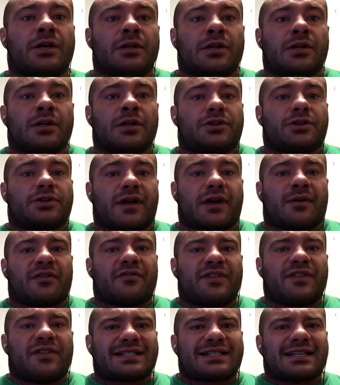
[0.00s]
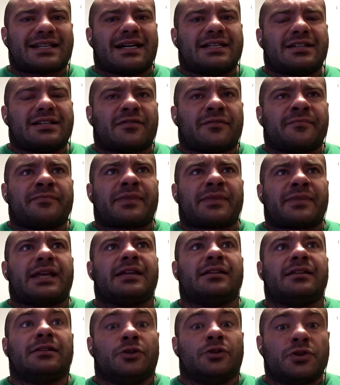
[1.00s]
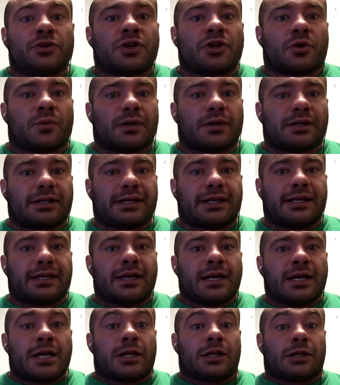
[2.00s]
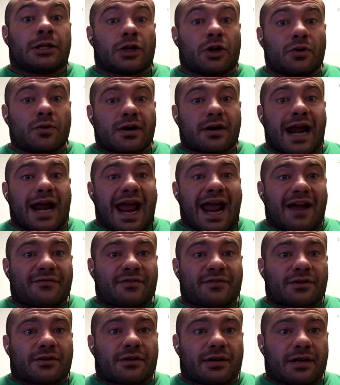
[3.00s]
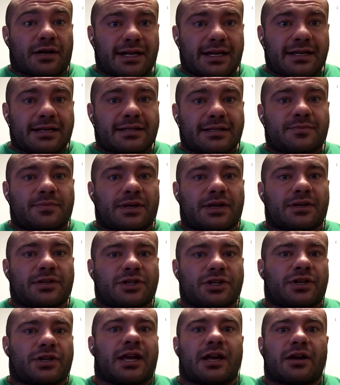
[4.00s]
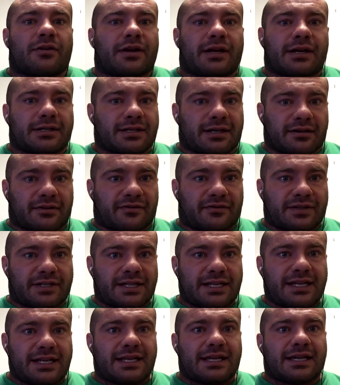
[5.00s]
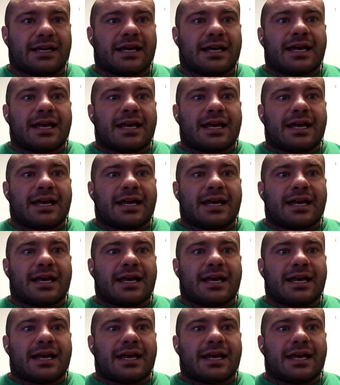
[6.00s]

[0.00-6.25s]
So your MRV is kind of illusorily lower after cutting, is because you're carrying a ton of fatigue.